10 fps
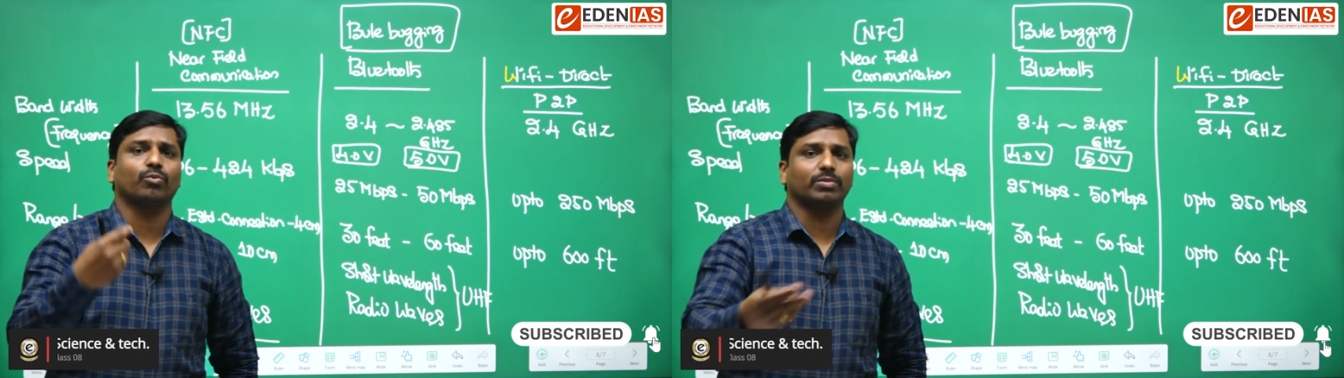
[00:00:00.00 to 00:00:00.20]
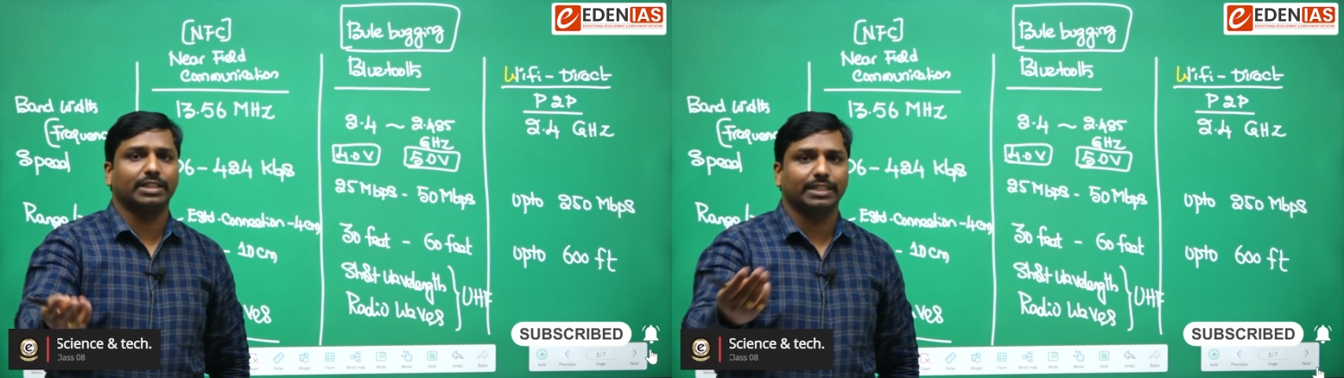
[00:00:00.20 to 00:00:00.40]

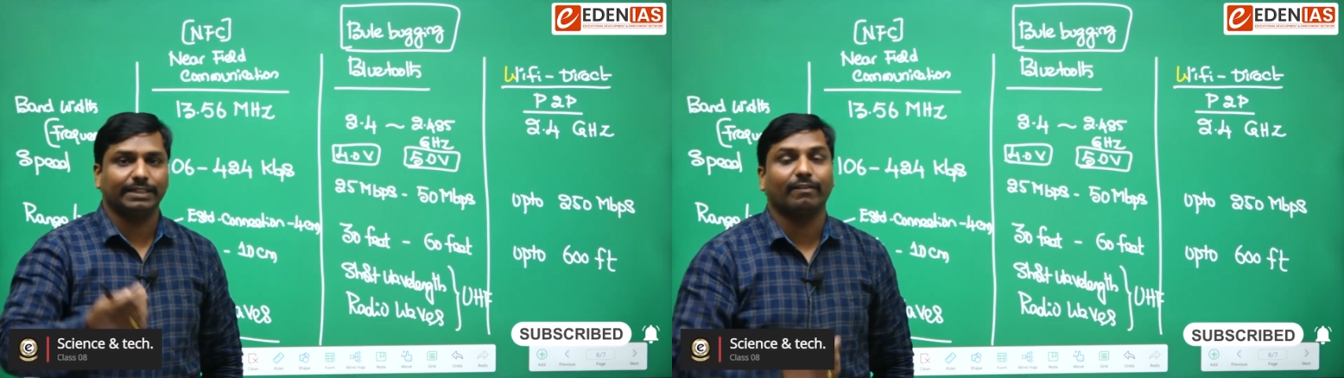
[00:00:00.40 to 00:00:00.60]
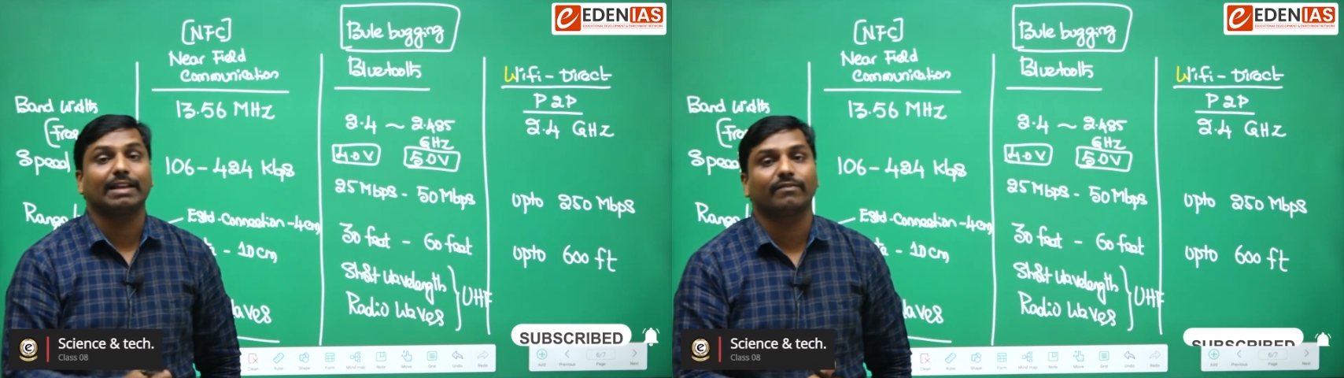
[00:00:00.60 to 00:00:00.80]
the
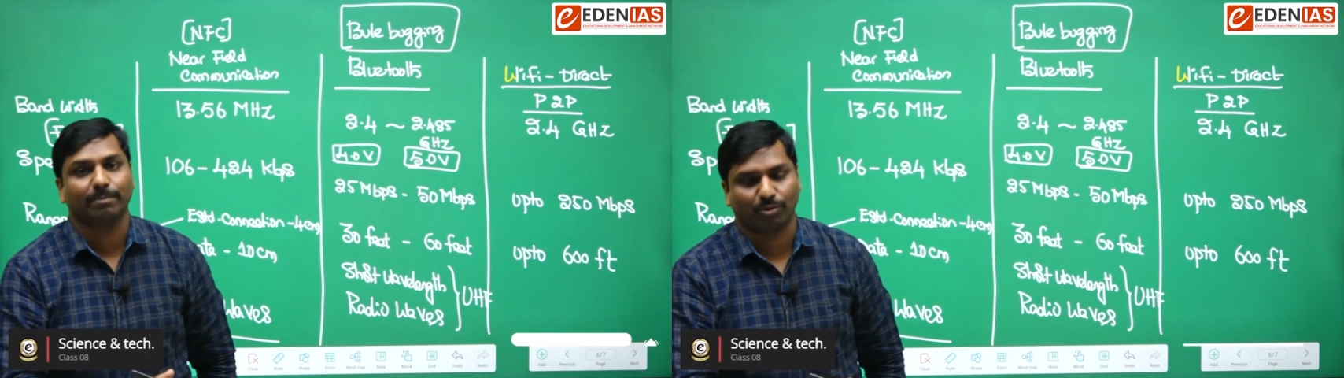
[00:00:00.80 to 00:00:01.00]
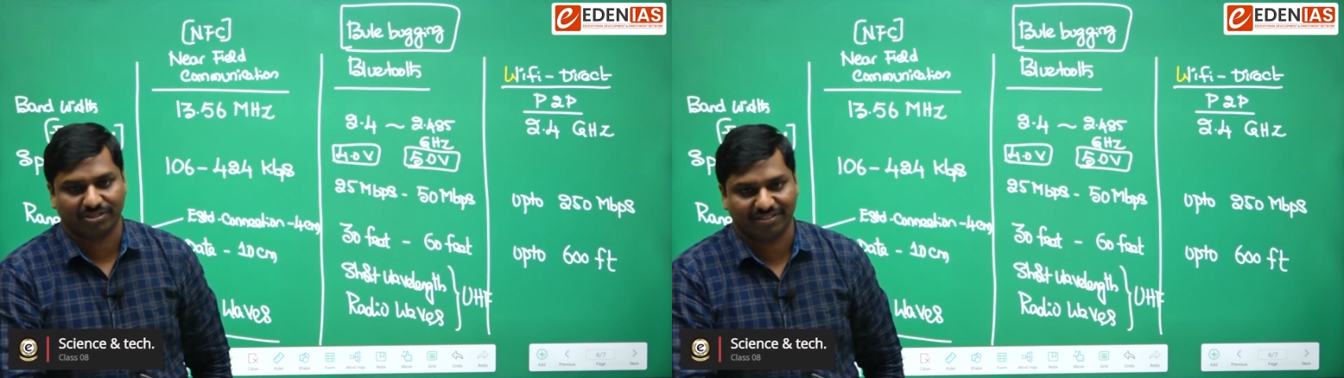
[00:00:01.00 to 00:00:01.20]
Wi-Fi
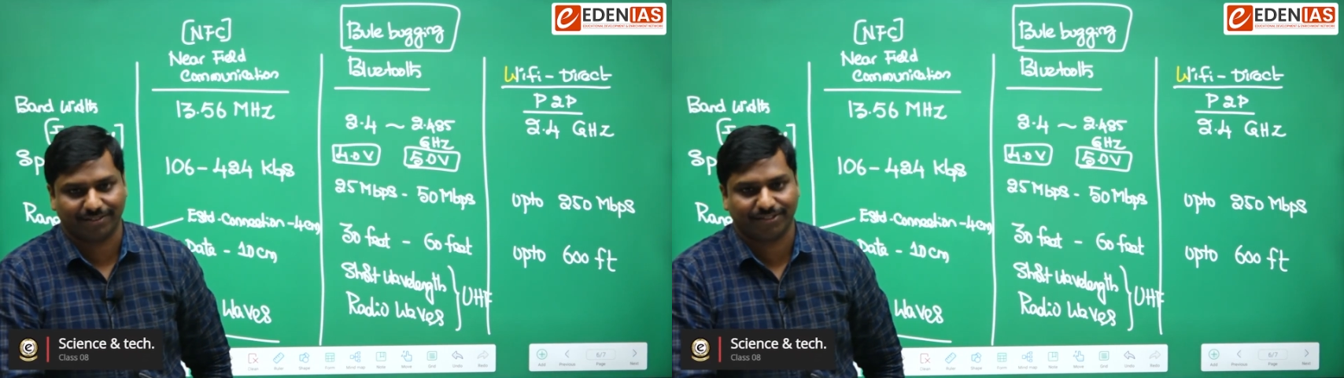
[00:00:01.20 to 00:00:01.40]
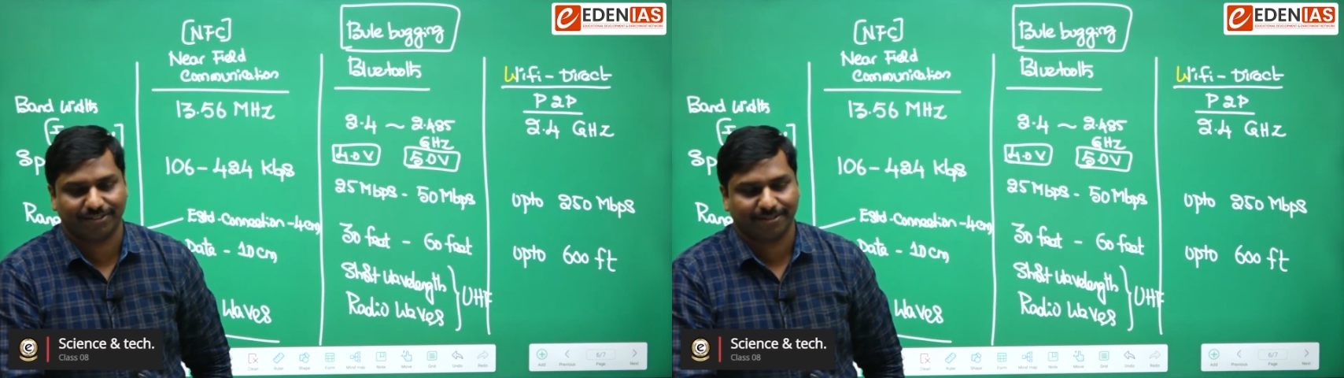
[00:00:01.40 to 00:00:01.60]

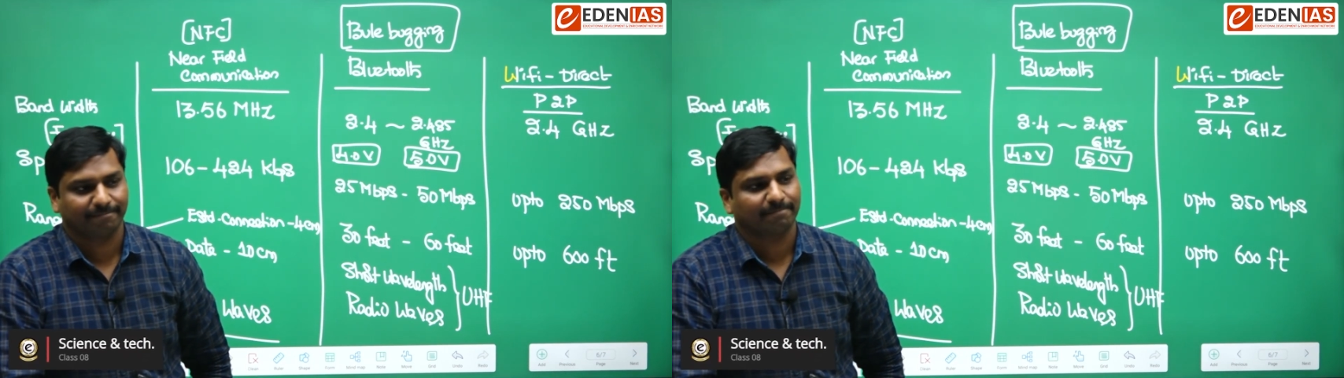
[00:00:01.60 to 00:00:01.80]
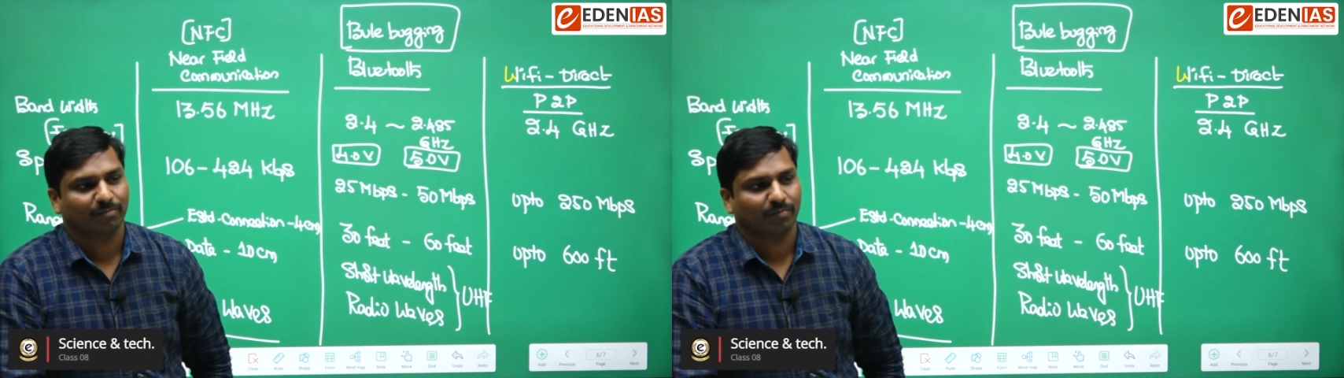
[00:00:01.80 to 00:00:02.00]
process.
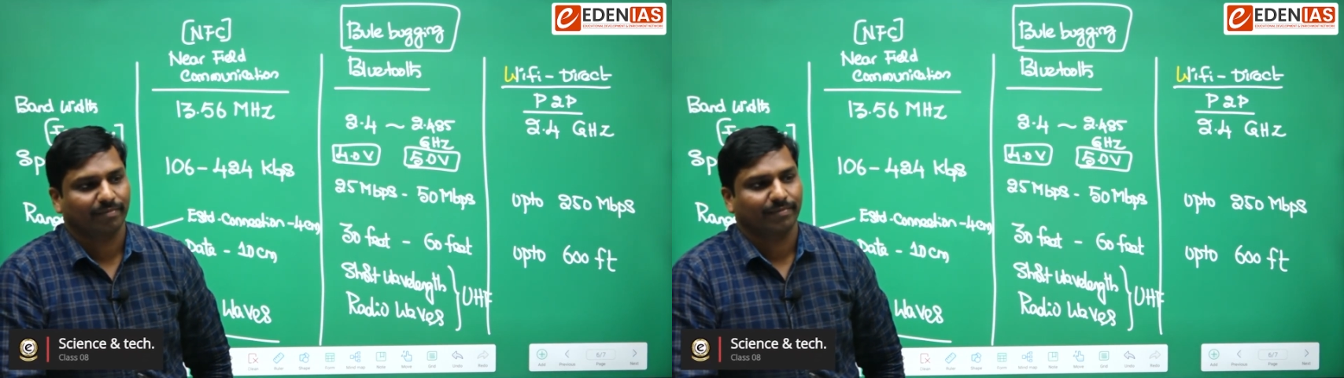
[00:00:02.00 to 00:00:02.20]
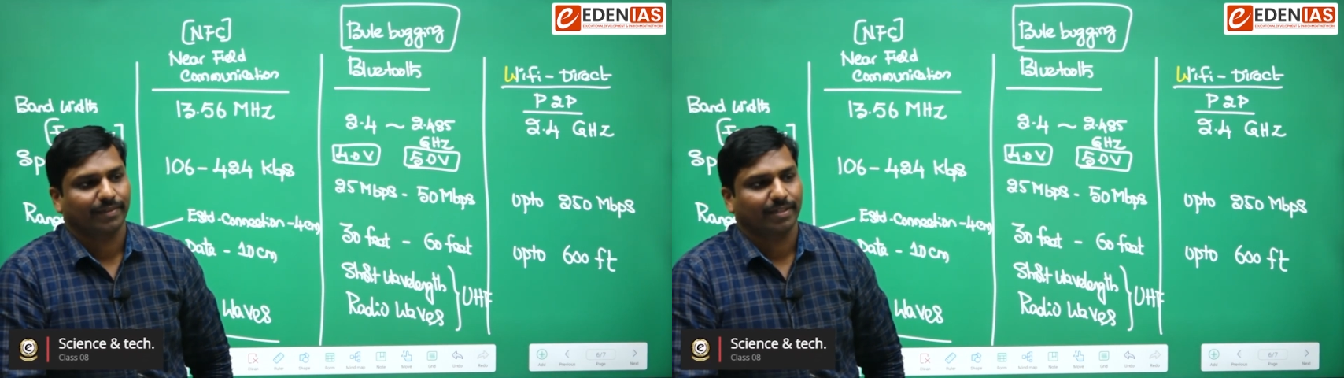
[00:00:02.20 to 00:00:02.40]

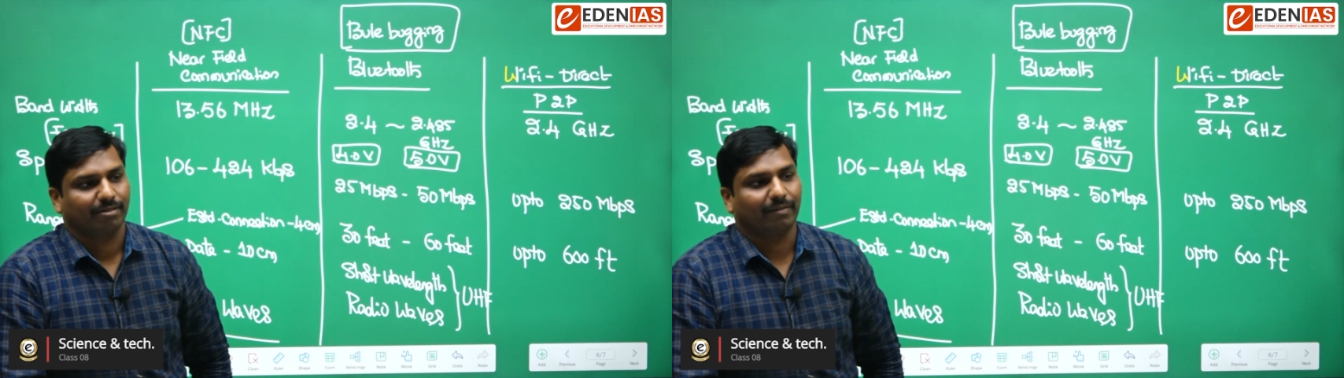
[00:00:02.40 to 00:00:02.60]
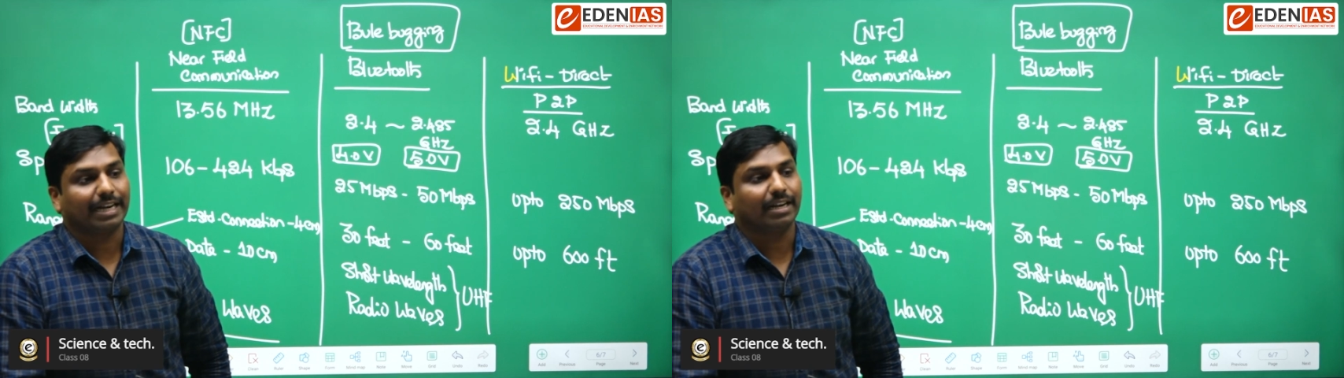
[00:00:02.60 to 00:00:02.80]

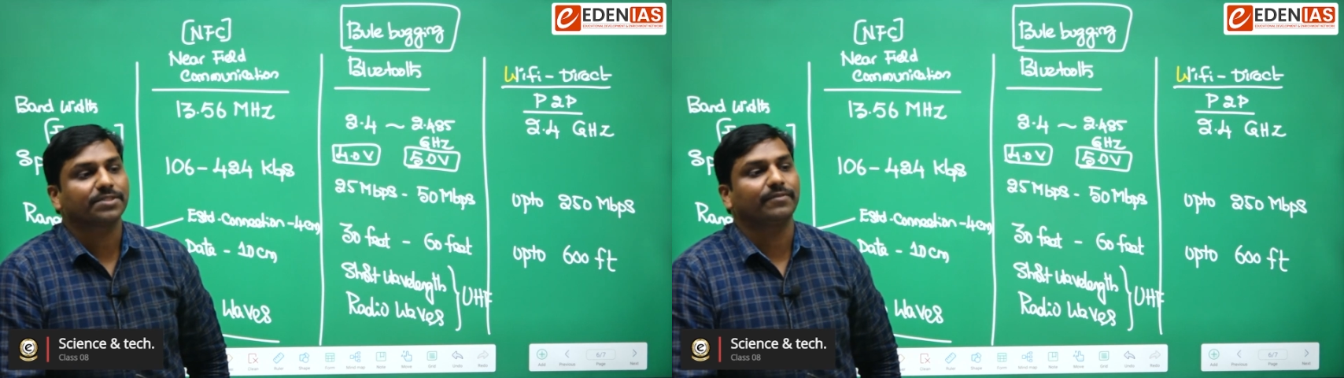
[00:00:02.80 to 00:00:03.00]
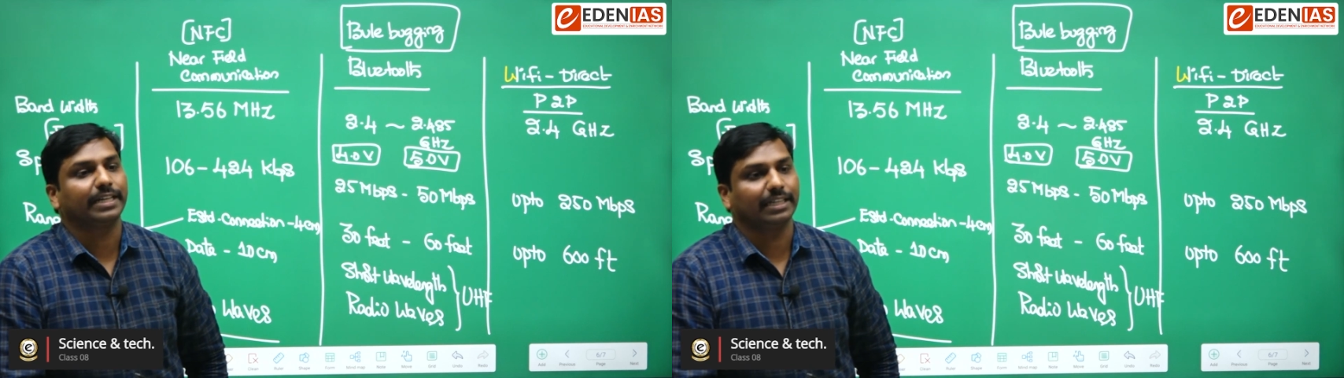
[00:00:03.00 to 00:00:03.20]
Wireless
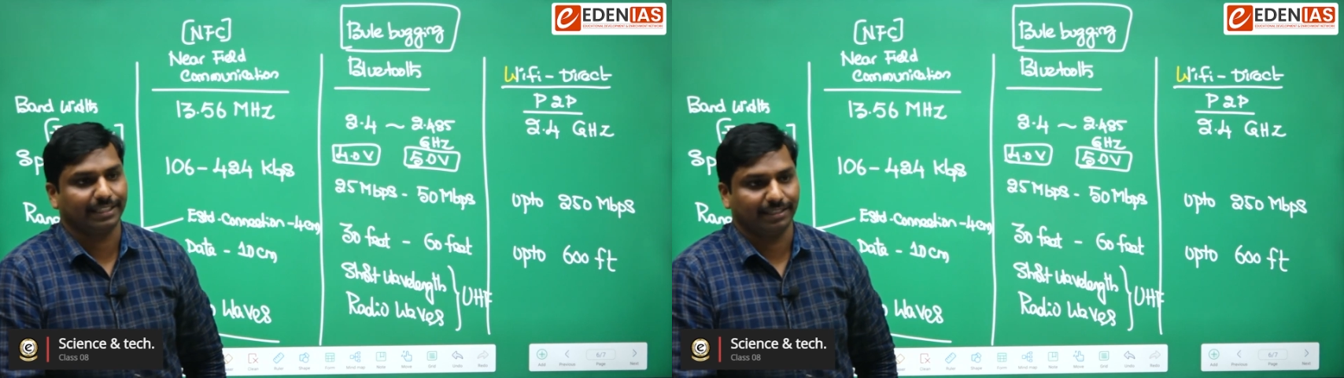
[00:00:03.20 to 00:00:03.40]
fidelity.